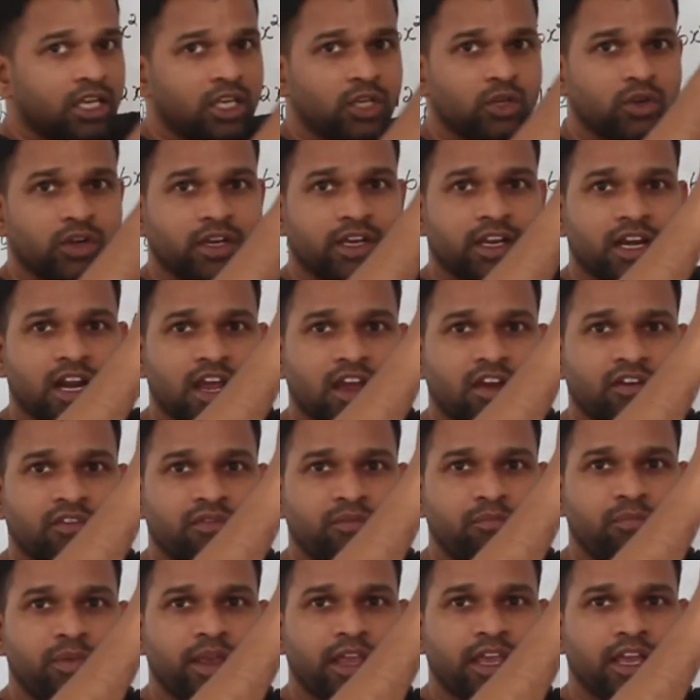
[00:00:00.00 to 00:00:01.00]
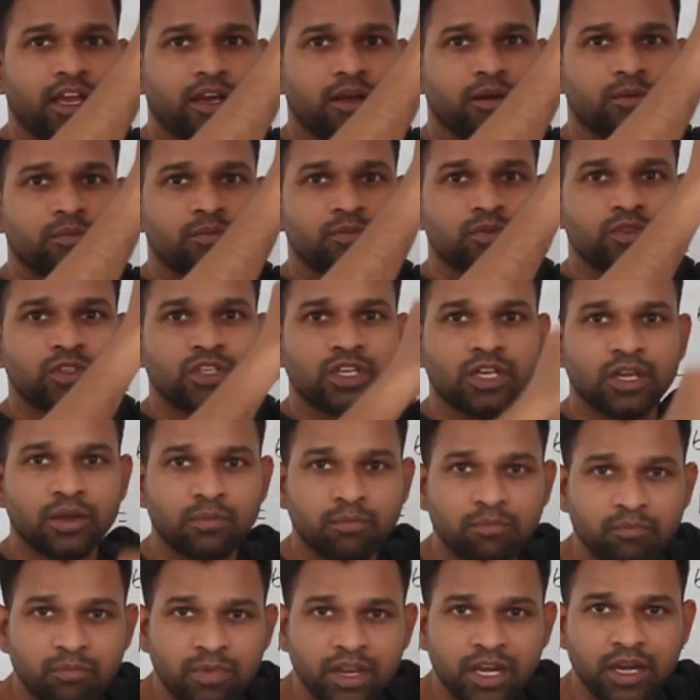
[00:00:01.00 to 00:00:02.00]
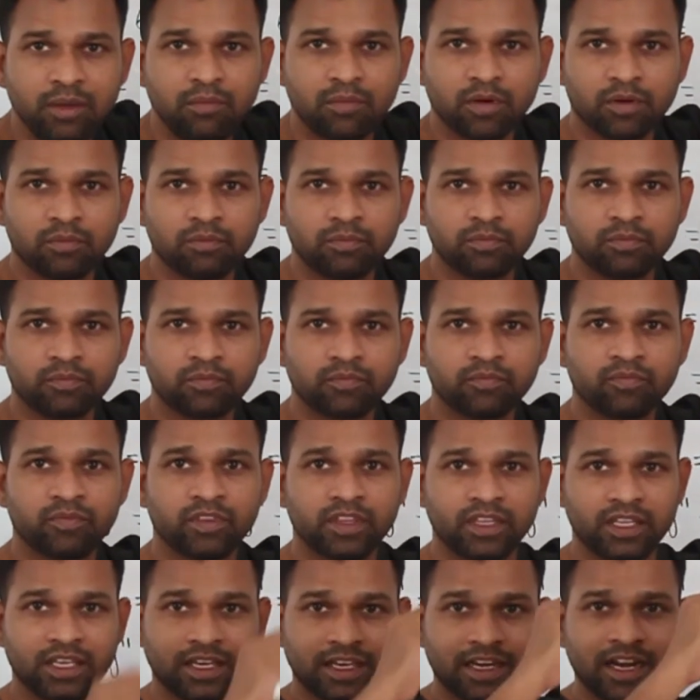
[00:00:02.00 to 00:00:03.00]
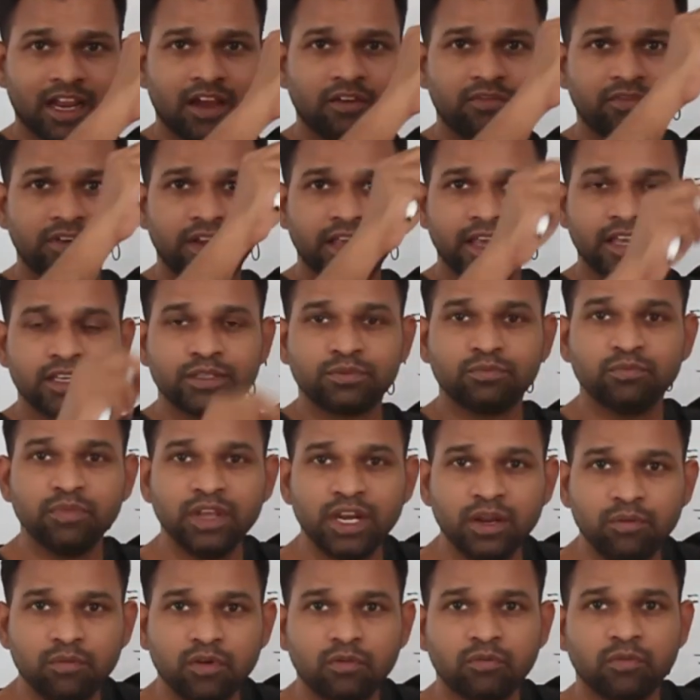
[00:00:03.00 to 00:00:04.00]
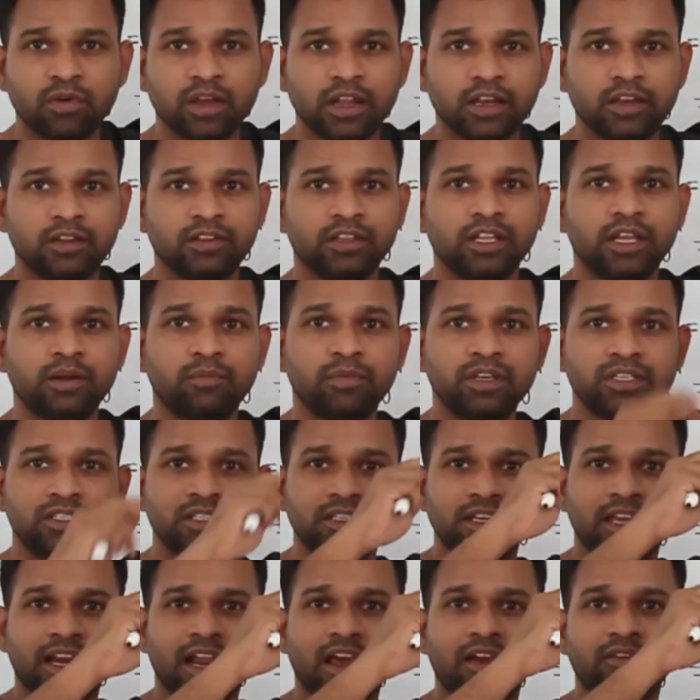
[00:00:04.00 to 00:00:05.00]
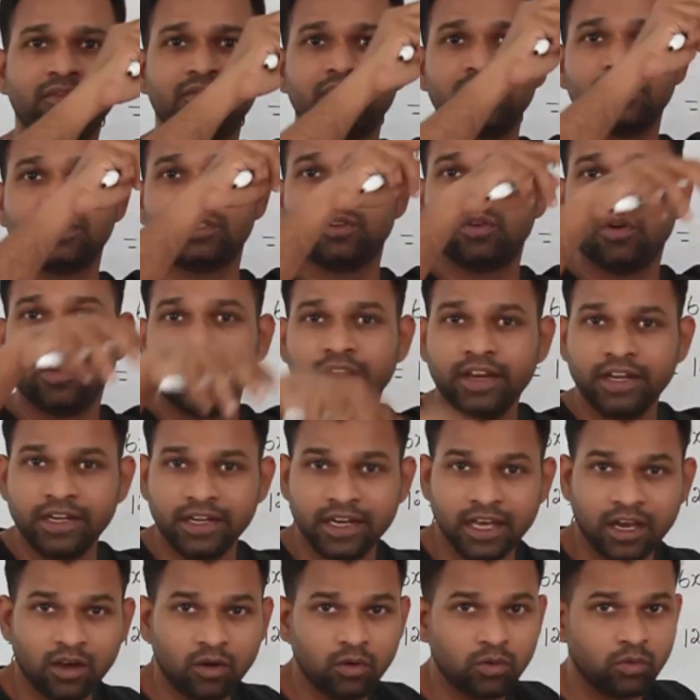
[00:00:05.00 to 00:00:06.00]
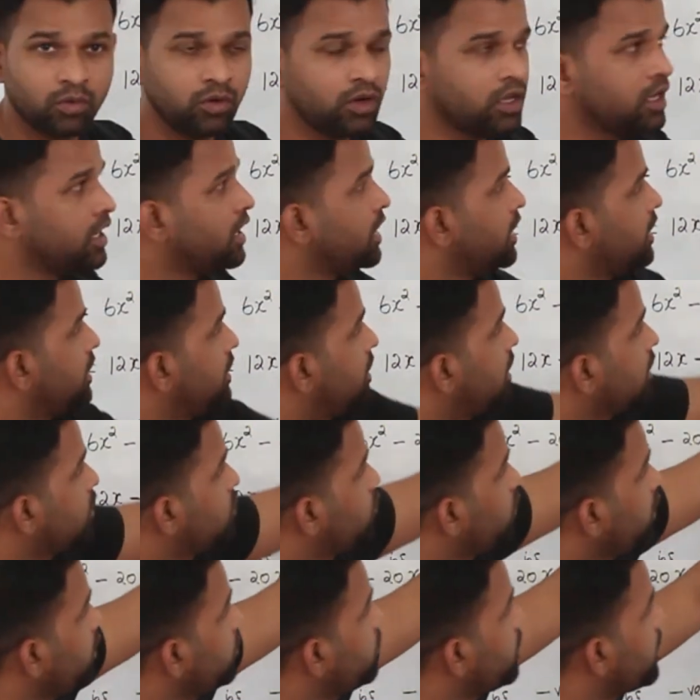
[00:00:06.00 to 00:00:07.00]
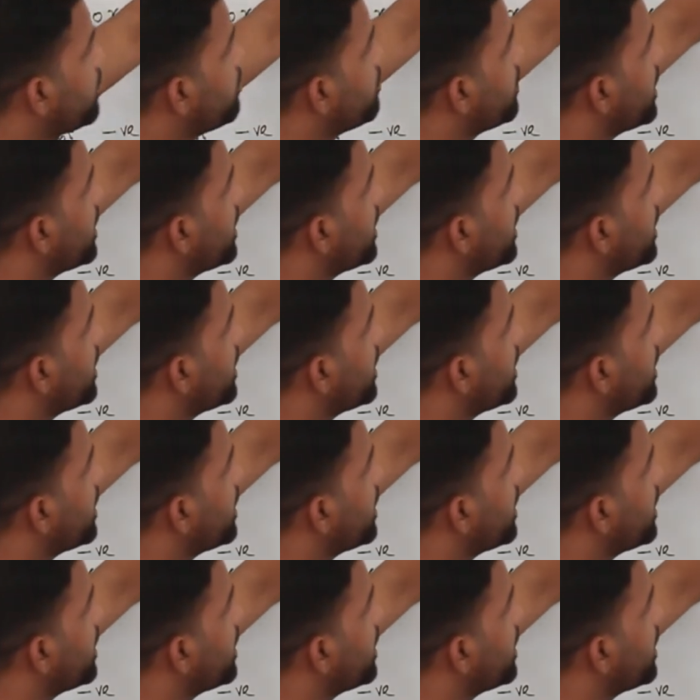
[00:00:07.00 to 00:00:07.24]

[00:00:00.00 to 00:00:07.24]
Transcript: your graph becomes minimum. The graph takes minimum value. That means graph is going down. That's why from